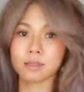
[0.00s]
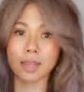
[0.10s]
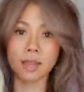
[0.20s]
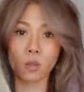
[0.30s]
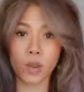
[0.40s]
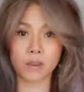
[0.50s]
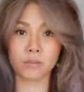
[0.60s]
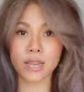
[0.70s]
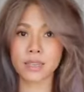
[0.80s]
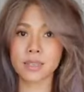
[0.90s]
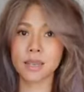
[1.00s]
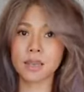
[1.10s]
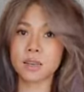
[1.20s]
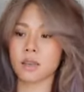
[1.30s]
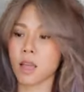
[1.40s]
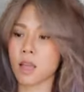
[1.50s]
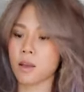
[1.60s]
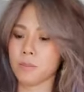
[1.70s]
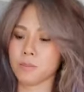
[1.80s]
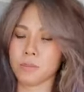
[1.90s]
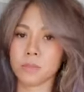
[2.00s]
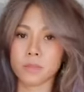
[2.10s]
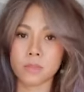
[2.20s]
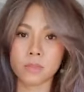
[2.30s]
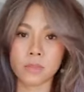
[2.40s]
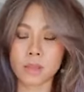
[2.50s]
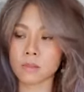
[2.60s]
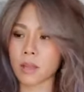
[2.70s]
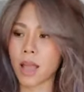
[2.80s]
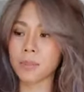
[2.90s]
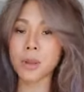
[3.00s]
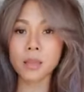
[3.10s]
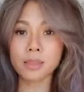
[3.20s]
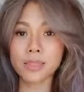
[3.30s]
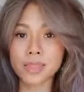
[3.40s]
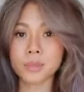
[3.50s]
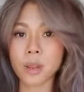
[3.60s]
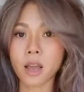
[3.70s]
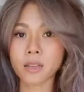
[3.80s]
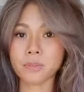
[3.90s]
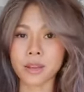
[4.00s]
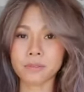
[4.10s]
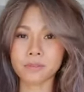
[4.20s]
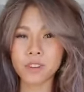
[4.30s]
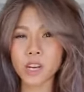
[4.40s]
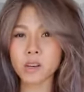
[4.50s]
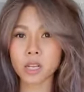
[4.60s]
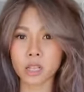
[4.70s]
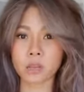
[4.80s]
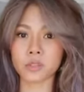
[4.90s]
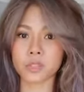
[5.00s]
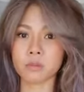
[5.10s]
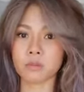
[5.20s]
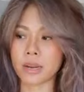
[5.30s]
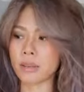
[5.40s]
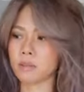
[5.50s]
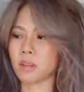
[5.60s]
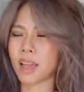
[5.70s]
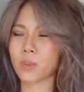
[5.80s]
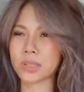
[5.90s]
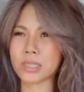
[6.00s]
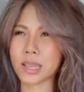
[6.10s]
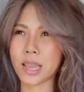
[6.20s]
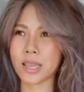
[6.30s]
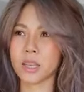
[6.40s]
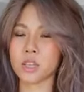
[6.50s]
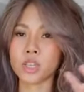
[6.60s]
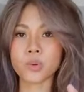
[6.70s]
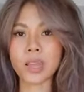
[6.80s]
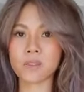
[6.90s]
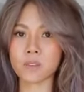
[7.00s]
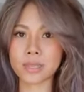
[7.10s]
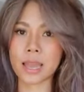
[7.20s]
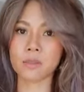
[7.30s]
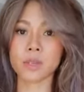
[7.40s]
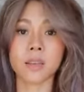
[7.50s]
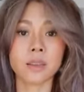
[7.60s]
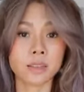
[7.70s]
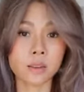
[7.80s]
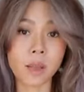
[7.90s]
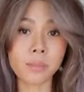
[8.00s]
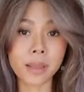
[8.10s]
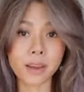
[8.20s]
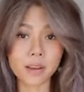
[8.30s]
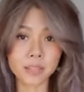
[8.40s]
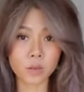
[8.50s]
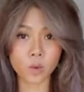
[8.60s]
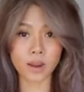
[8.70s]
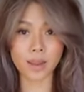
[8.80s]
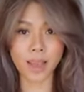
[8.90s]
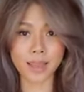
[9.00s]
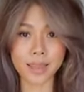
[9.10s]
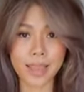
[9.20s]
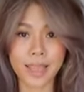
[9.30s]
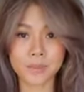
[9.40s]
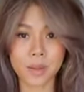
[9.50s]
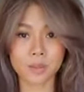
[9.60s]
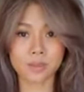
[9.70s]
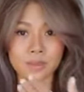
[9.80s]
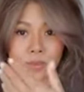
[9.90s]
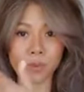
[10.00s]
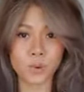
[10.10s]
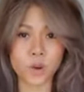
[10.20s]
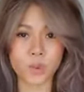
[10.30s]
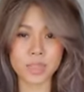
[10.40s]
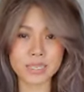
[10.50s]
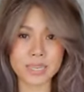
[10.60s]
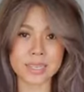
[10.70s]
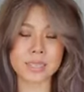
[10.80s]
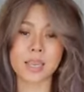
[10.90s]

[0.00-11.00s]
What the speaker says: like a wig, right? I'm not this blonde, but very close, right? I would say two levels down. So compared to what I am and compare what this is,